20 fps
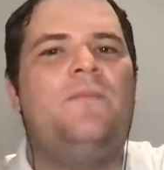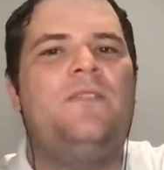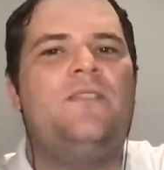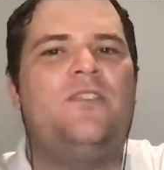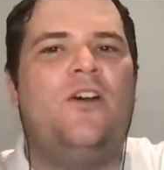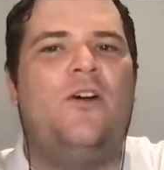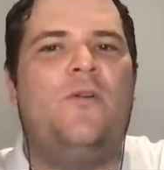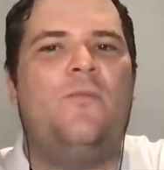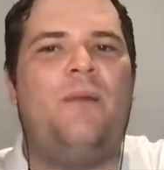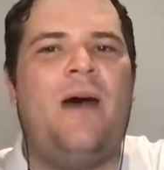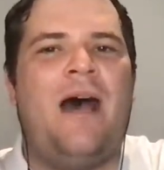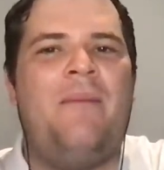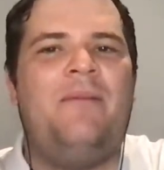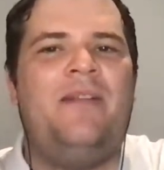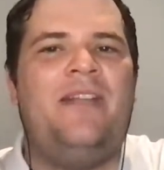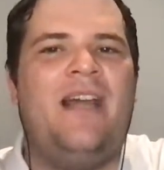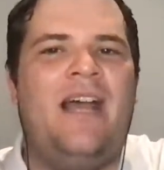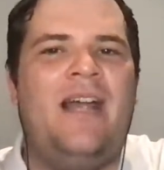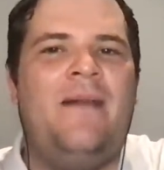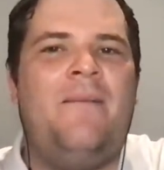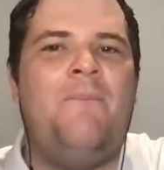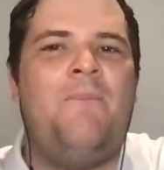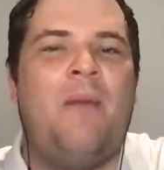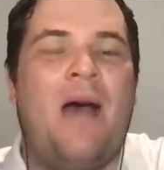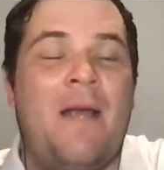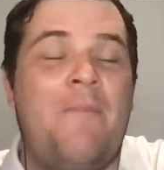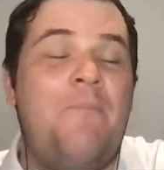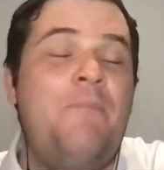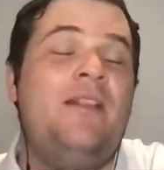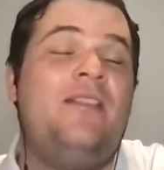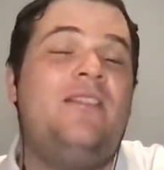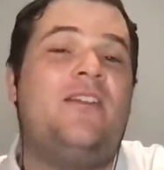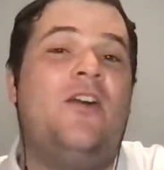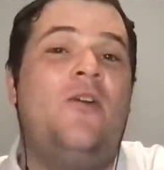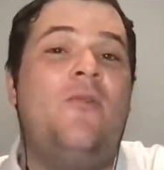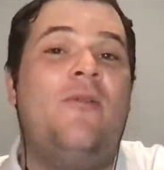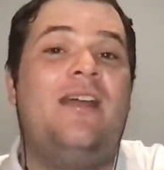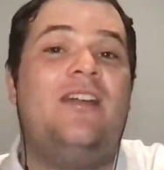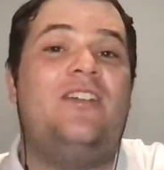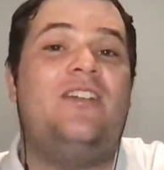So Bobby Knight might be
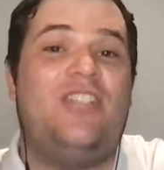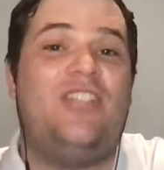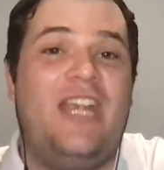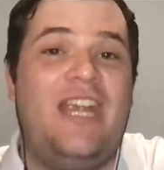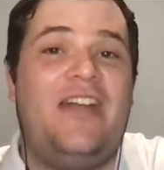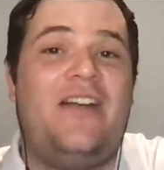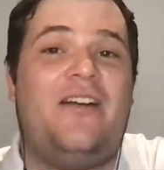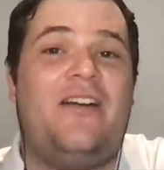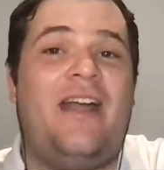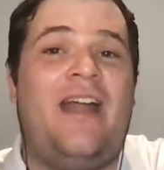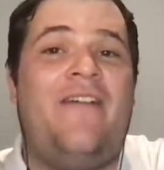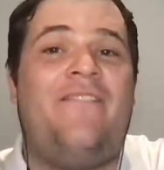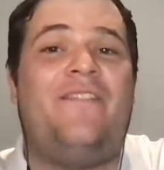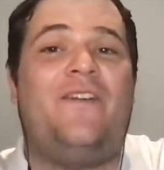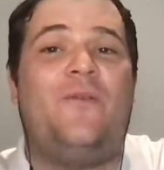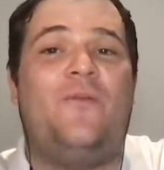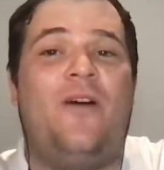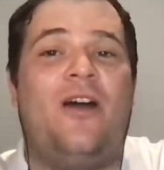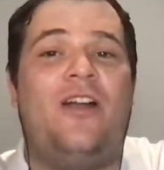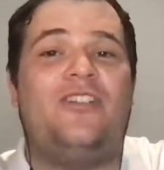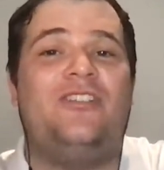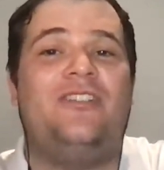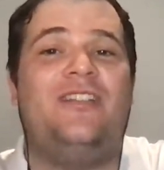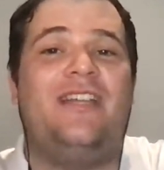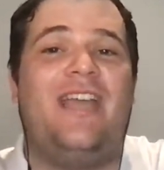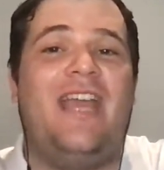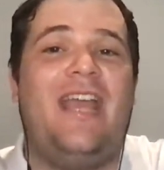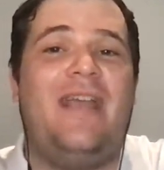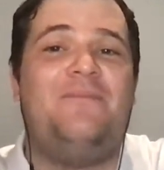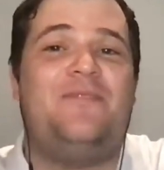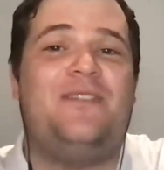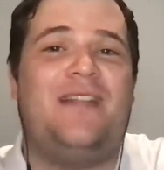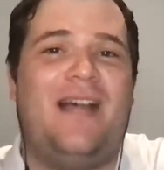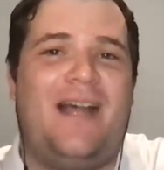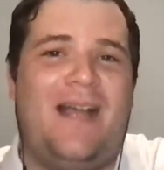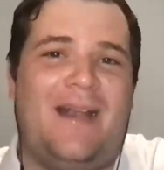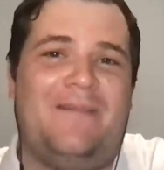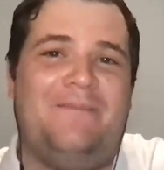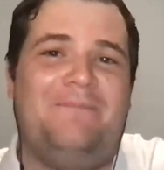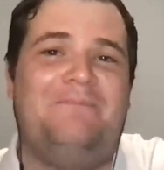throwing a chair after watching the game
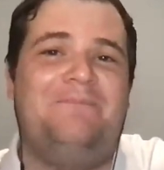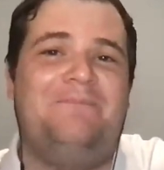tonight.